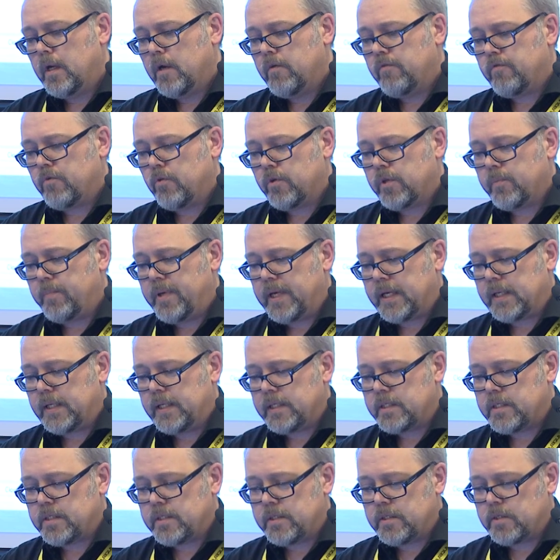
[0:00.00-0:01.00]
for the pick
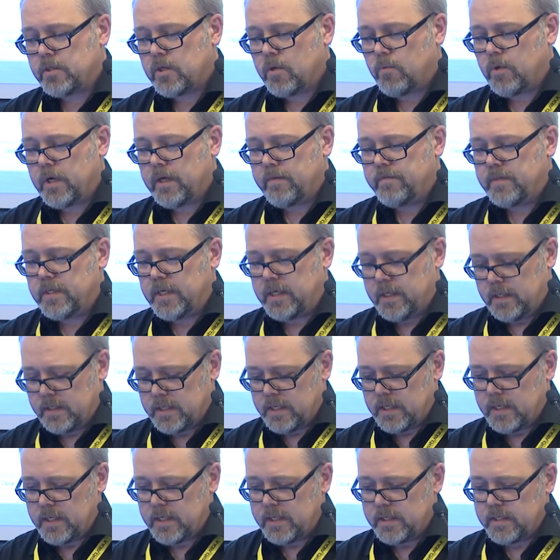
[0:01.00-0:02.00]
list. So what I've done
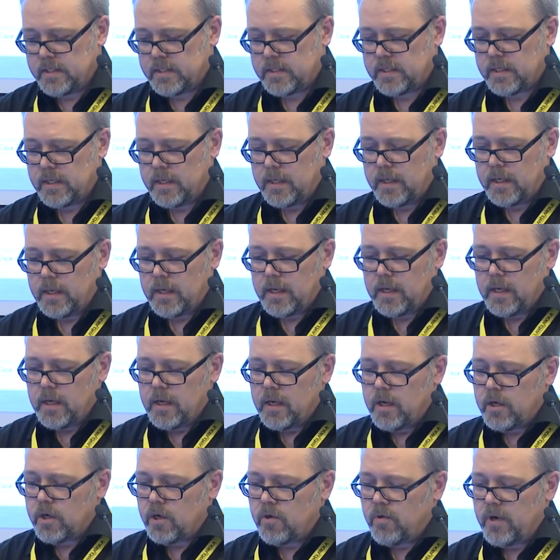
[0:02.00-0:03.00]
is
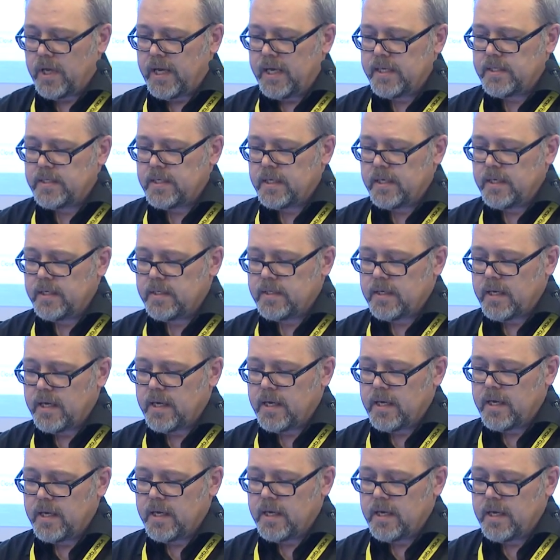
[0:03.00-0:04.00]
created
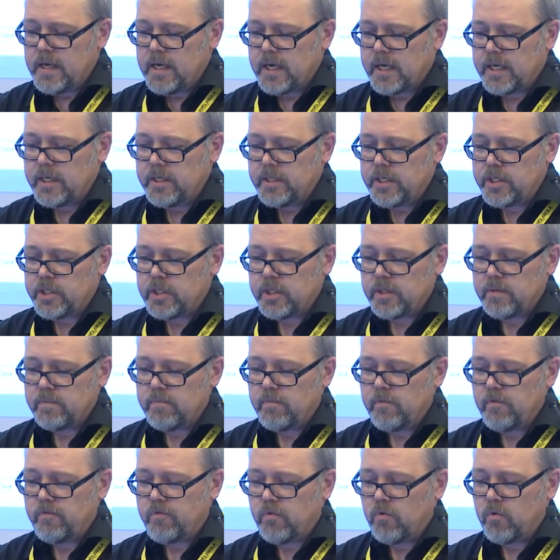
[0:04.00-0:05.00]
a condition
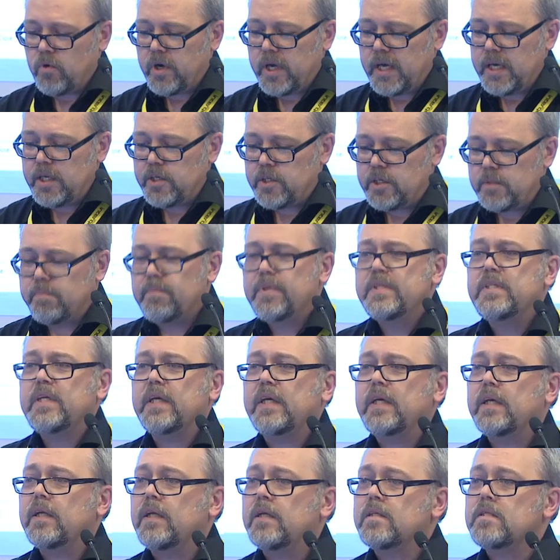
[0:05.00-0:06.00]
for each
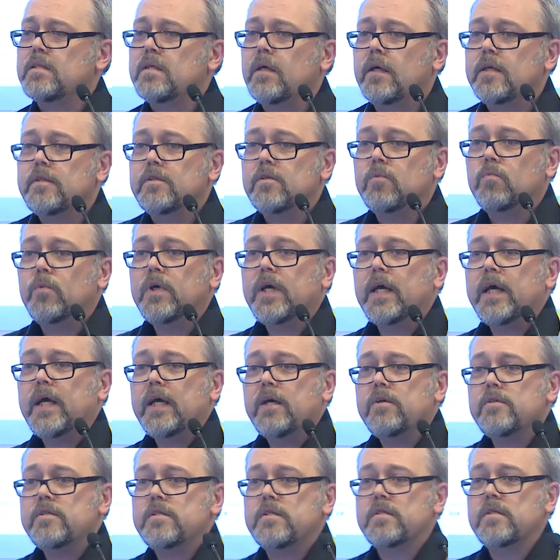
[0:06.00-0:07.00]
particular site and
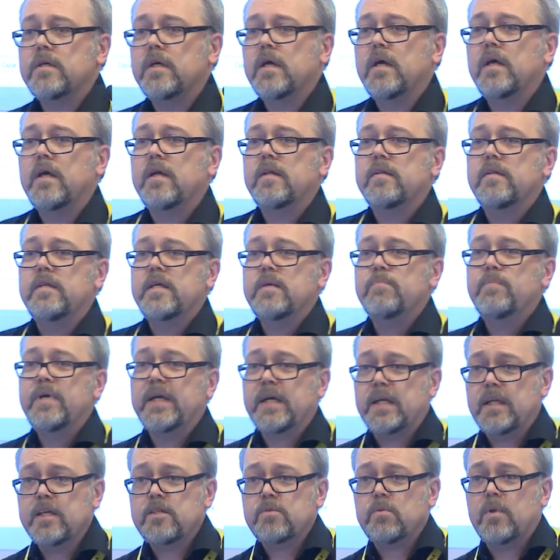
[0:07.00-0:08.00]
warehouse. The
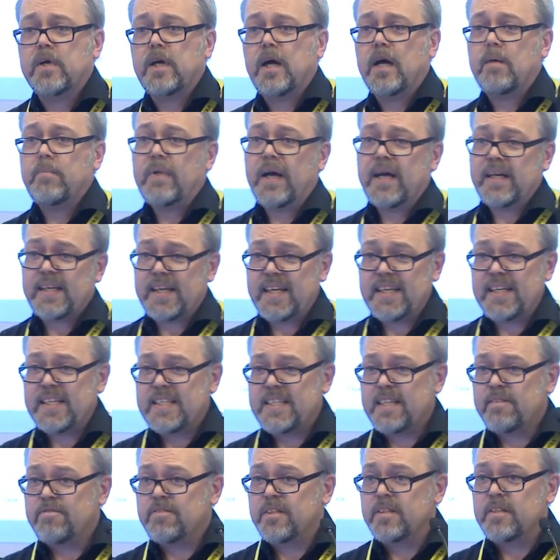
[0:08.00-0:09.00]
pick list will come out in a
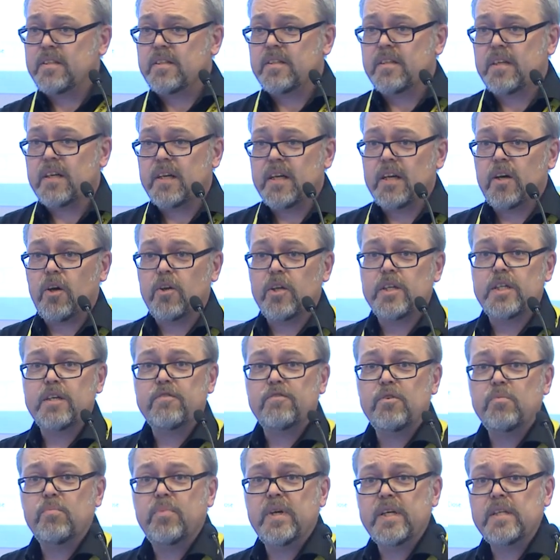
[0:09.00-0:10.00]
different on a
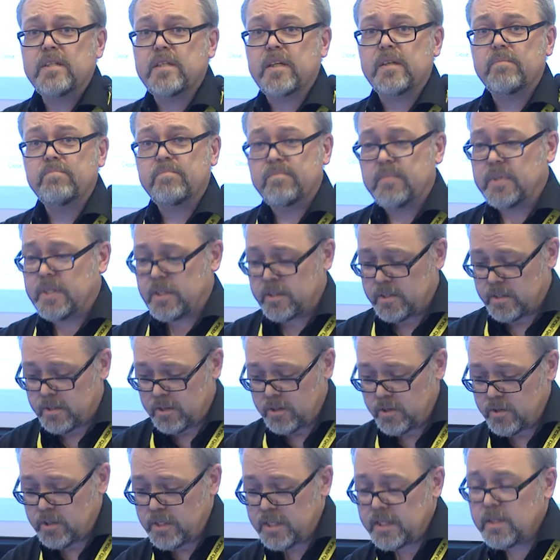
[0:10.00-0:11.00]
different printer, because
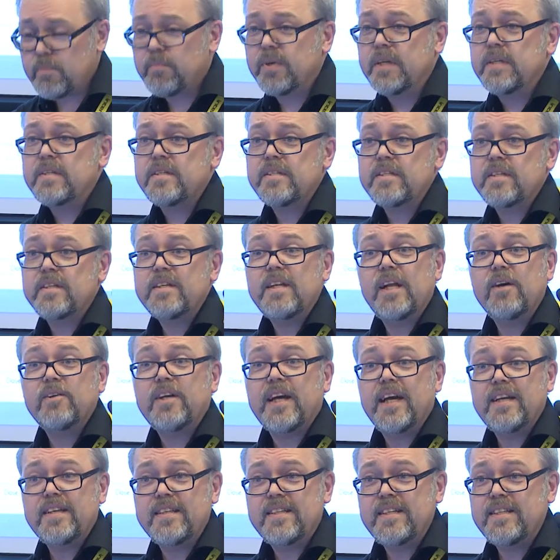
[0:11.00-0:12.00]
usually the printers are
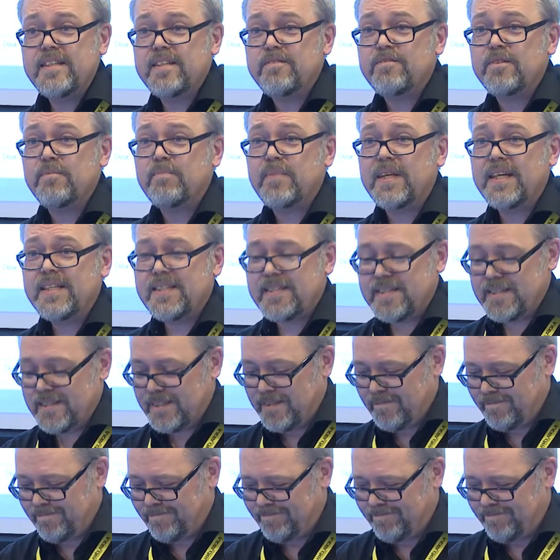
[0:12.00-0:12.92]
located in different places.